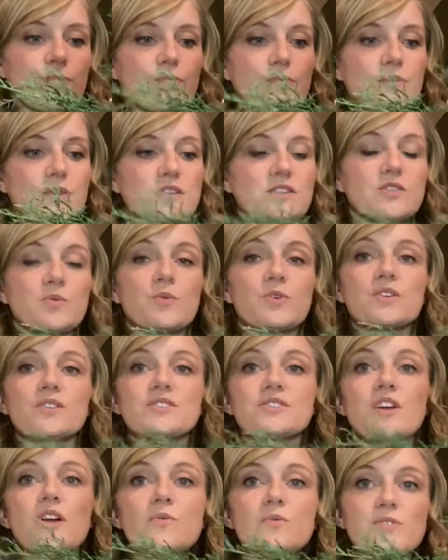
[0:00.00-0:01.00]
So we're gonna
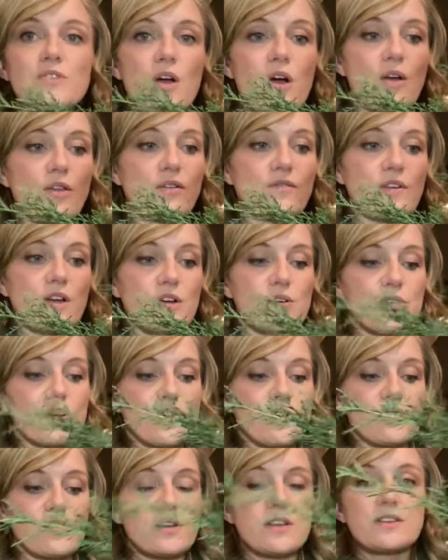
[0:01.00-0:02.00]
start with all of our
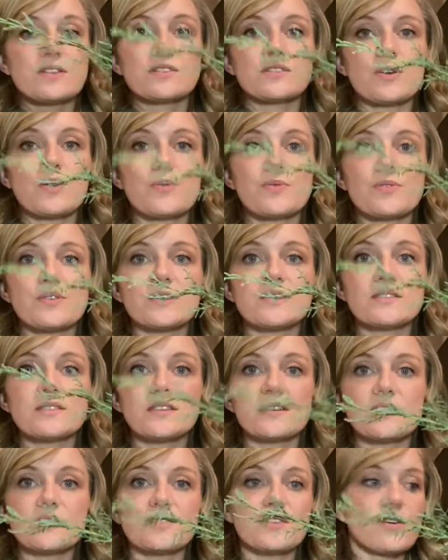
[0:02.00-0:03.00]
greenery. So this
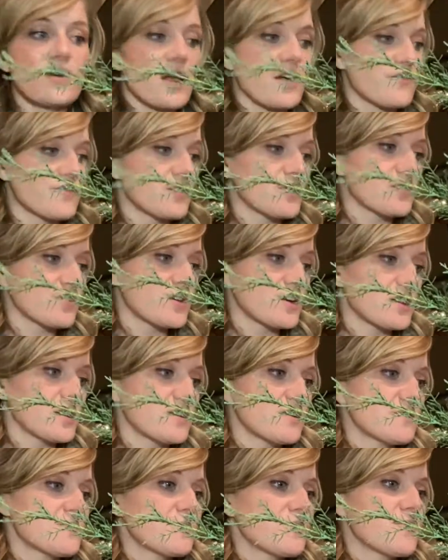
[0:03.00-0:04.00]
is our
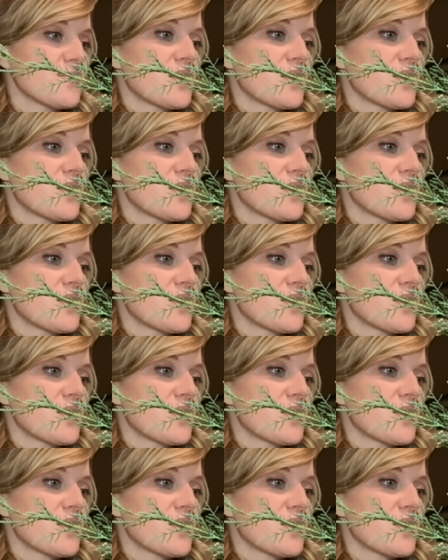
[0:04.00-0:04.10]
evergreen.